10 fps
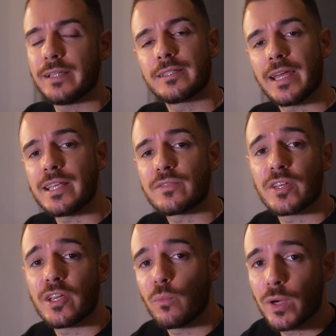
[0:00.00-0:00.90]
In today's
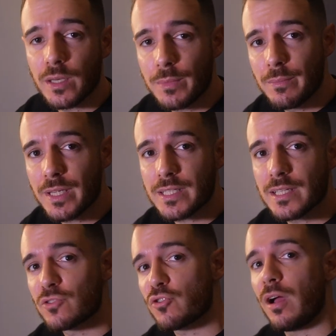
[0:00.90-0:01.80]
video, we're going to be
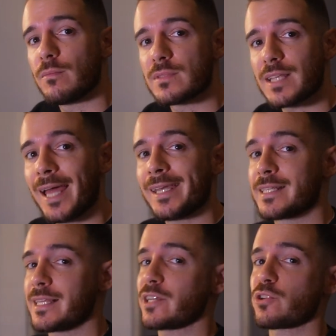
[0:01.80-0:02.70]
mixing drums, adding
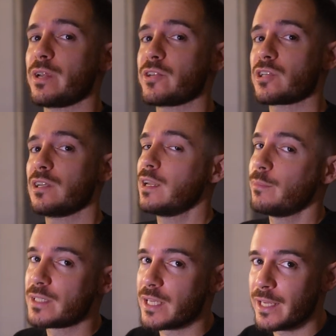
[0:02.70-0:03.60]
saturation,
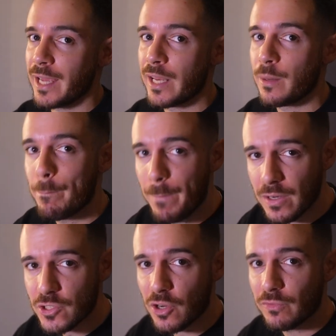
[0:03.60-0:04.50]
limiting, and a
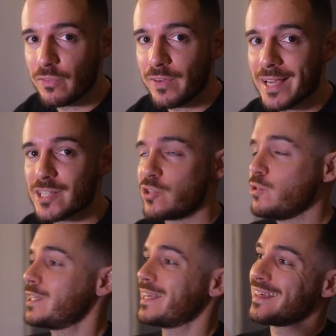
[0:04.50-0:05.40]
bunch of effects
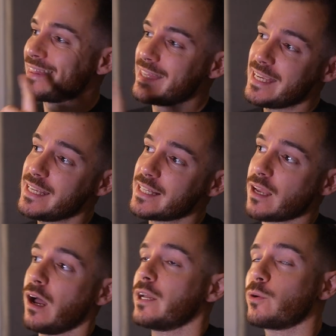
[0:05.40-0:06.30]
using these
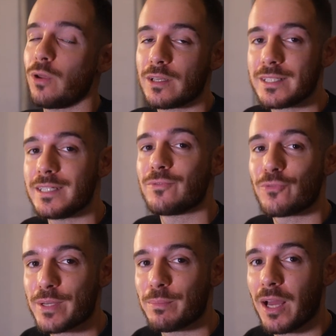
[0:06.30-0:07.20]
high-quality
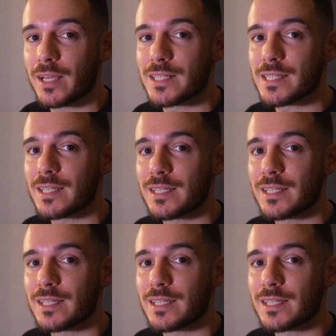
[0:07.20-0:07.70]
free plugins.